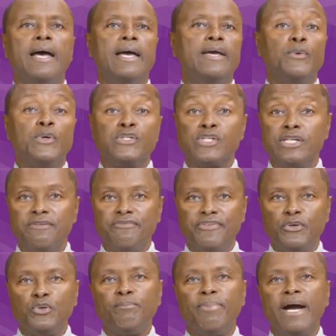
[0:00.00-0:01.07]
was
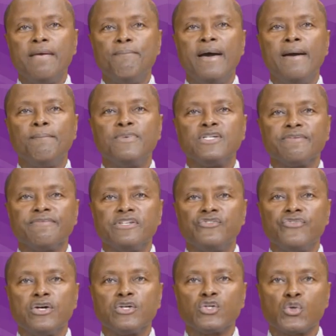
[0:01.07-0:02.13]
interviewed by members of the
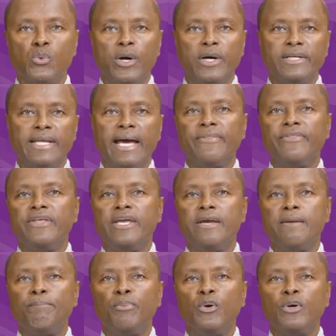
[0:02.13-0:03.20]
drug squad at the
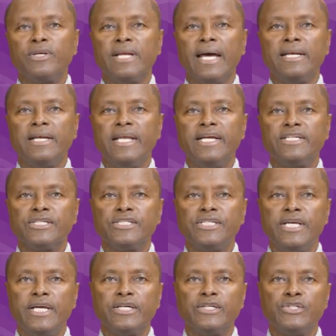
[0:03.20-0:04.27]
airport and later
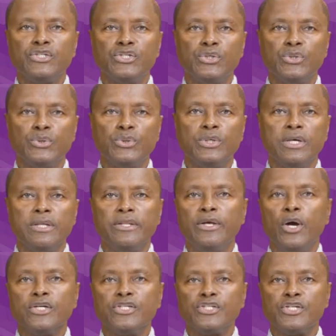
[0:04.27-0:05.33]
taken to the
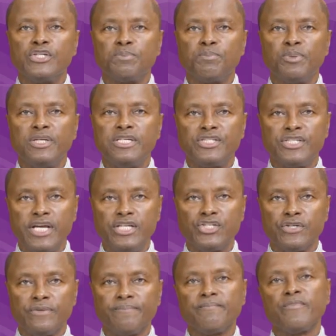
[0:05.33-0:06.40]
Oysters police
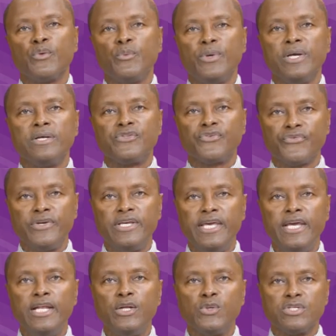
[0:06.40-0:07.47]
station, where 3
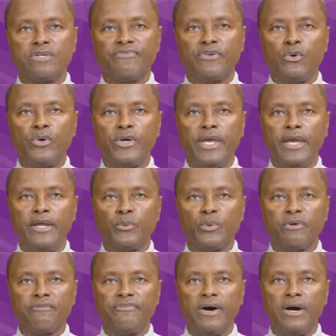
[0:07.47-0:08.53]
kilos of cocaine
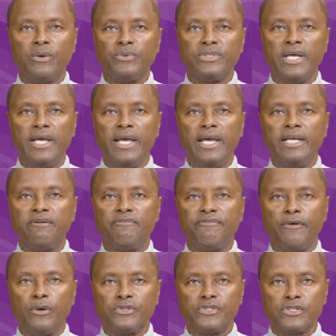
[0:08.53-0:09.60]
were found in a
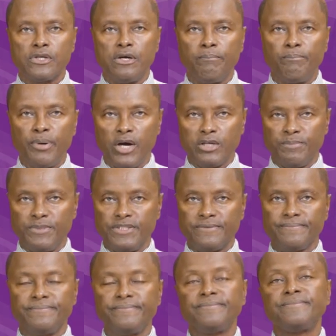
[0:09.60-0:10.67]
false compartment.
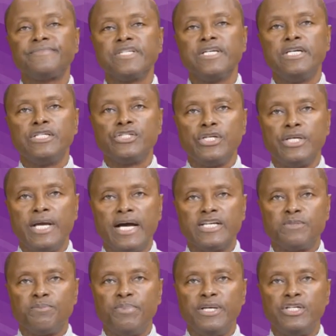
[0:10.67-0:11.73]
She
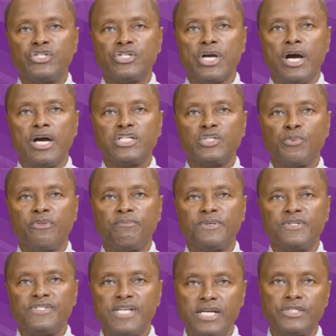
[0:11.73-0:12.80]
has been charged with
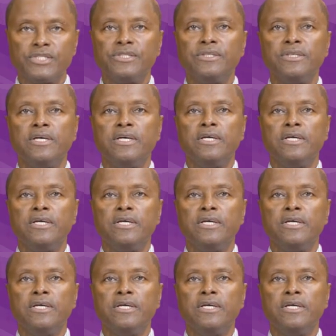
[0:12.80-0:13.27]
possession